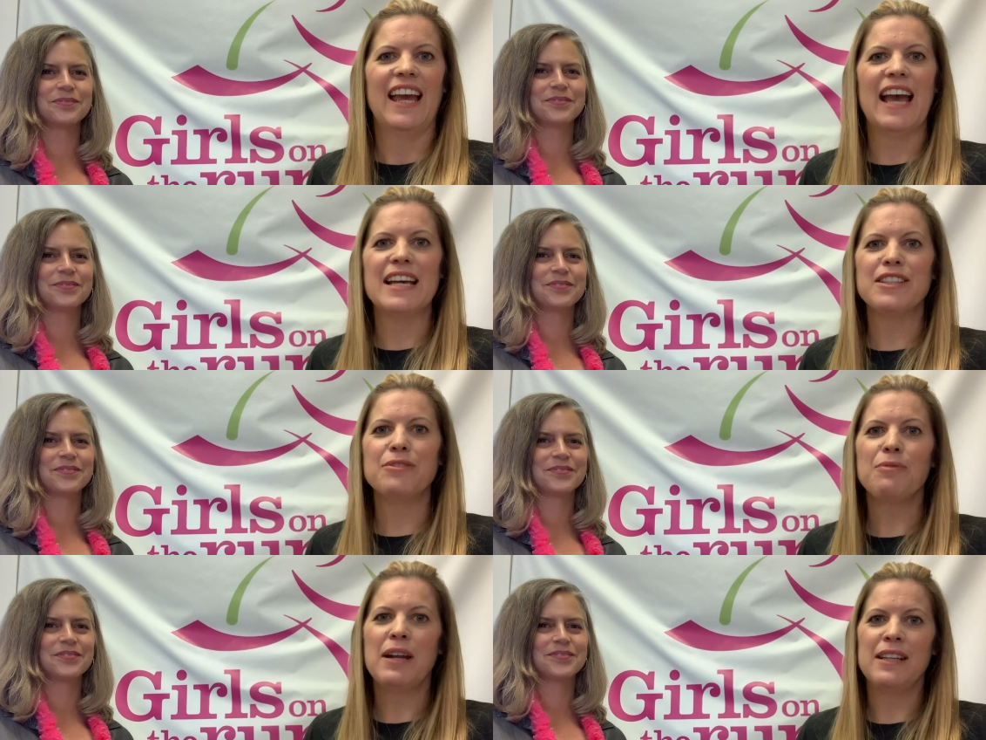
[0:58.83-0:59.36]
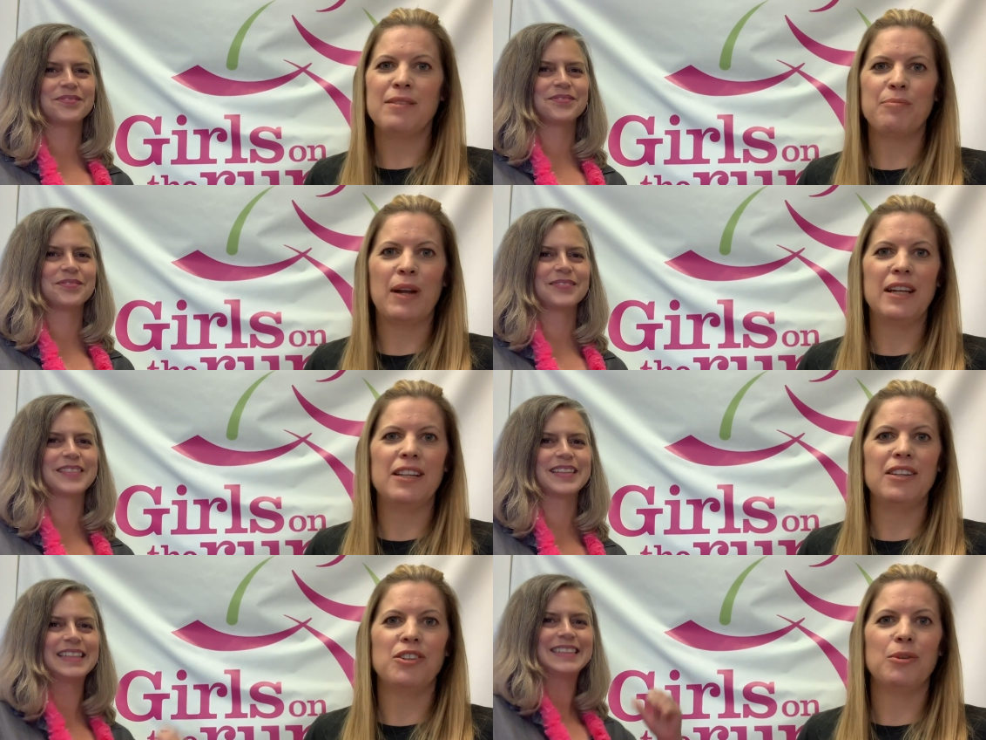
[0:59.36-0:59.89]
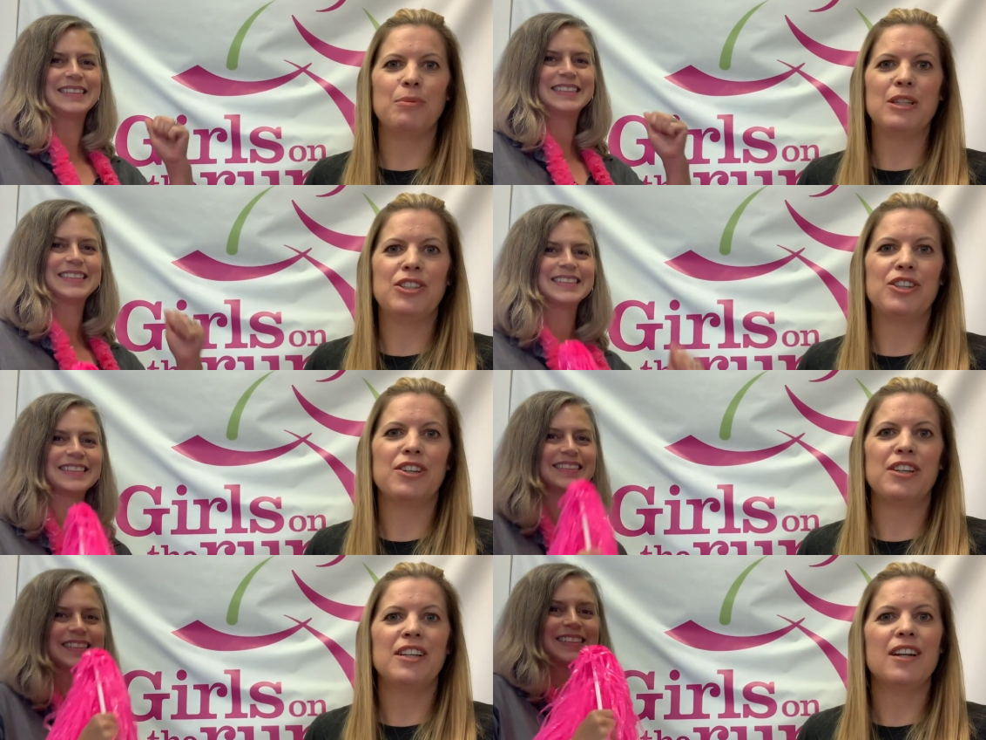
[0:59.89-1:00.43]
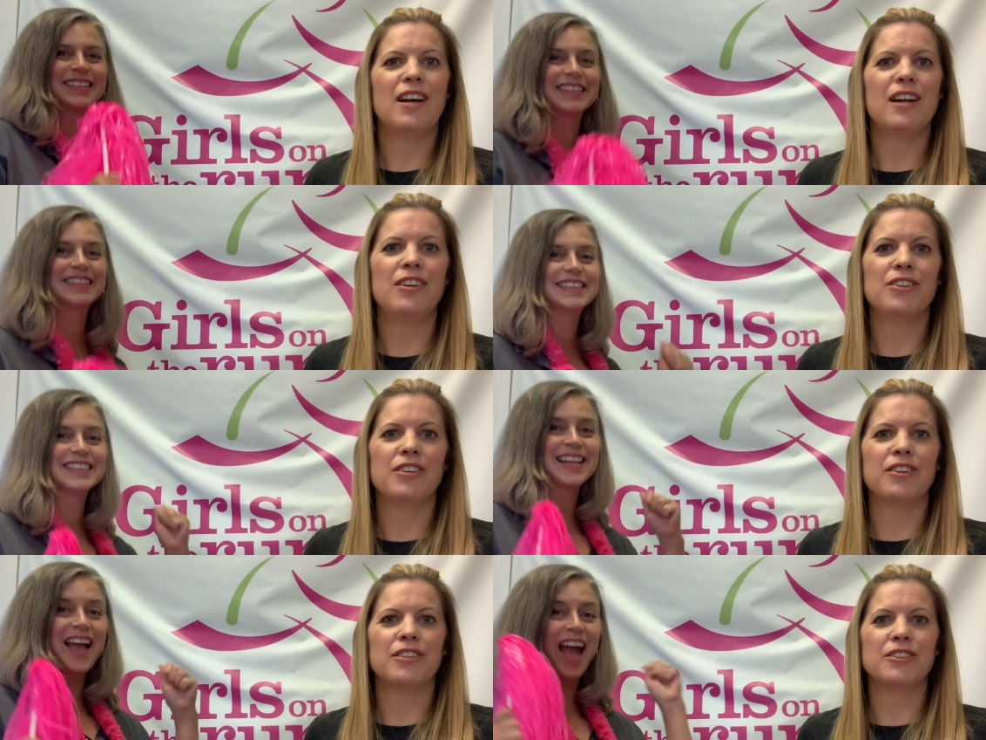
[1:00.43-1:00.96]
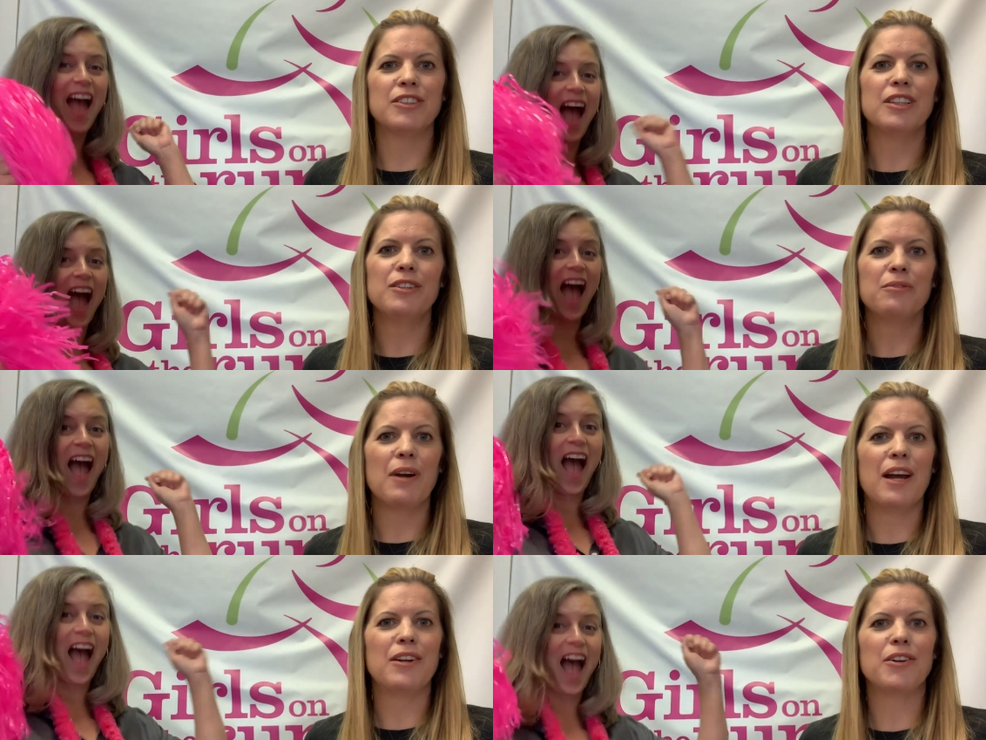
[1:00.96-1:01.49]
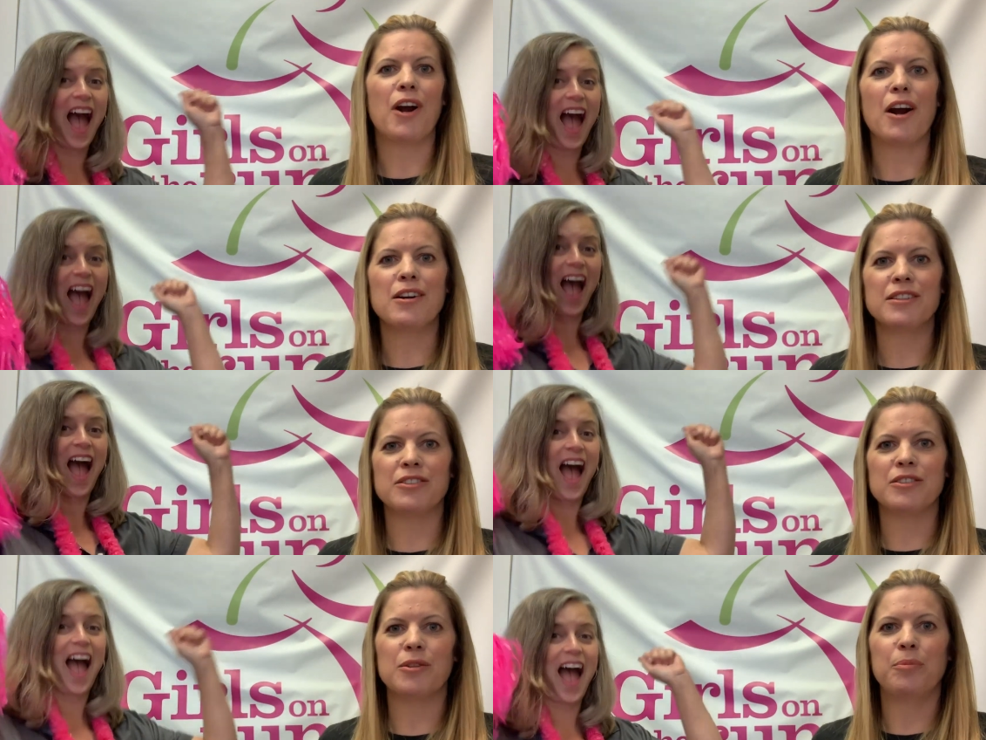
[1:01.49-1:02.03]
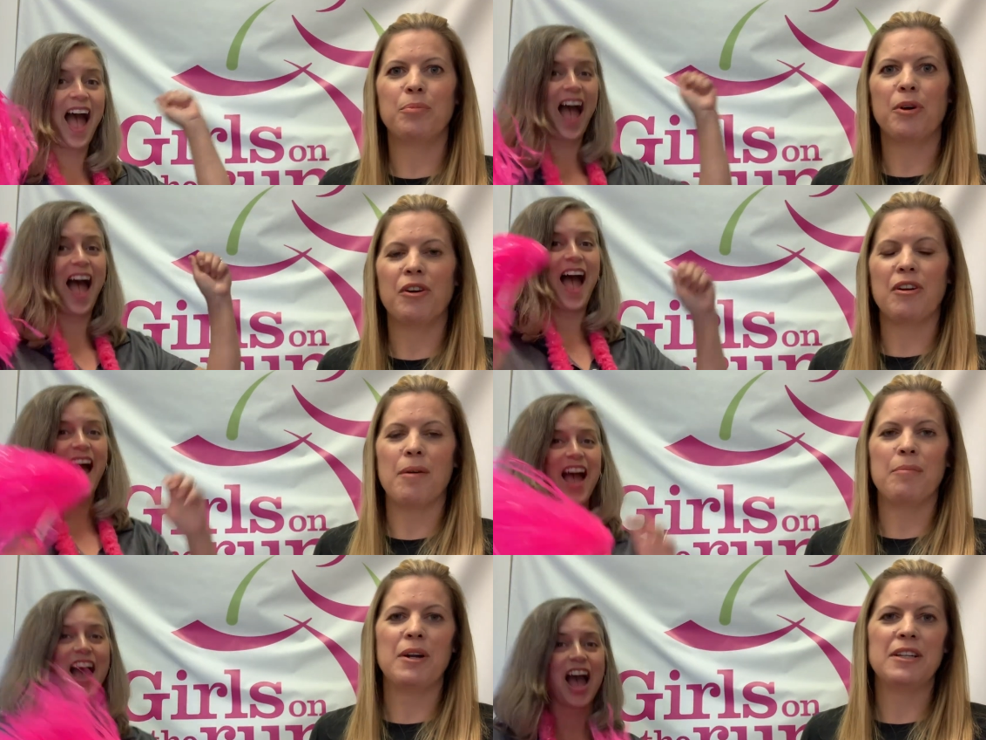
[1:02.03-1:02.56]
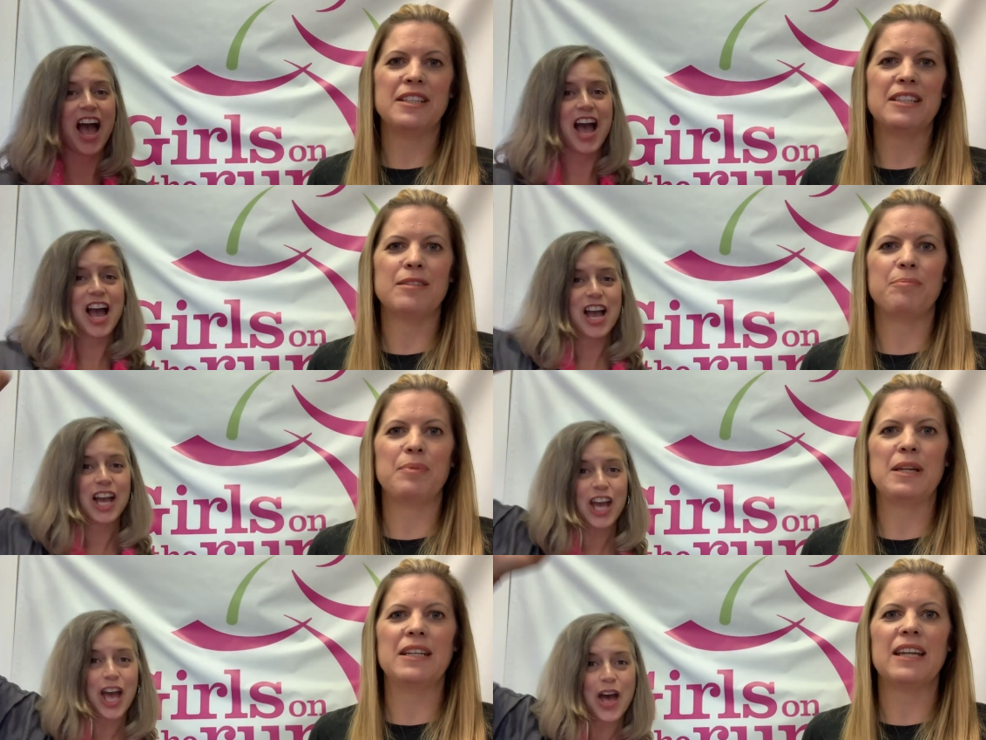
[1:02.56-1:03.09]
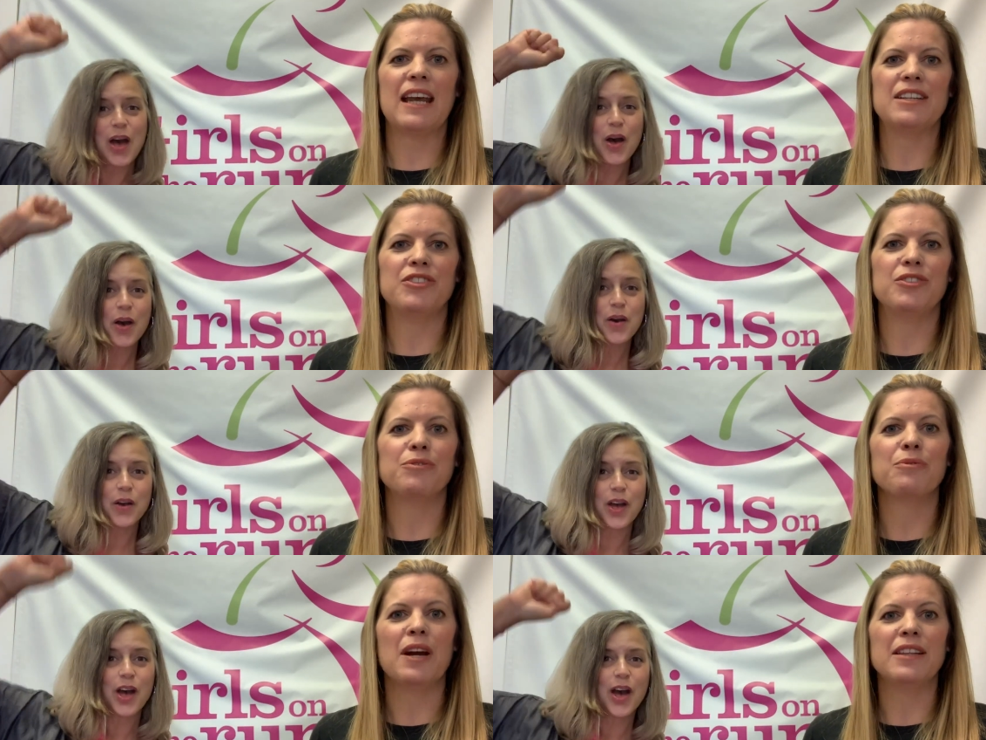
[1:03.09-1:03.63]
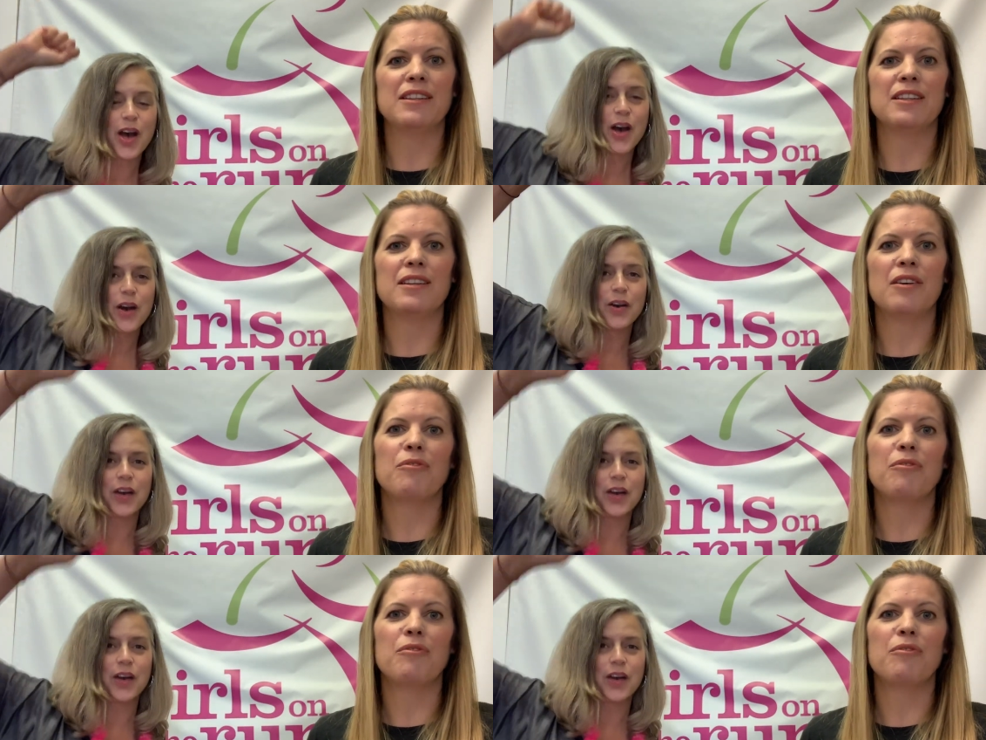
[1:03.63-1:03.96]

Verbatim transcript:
Speaker 1: as a running buddy, you'll be cheering on your Girls on the Run or Heart and Soul program participant as you run,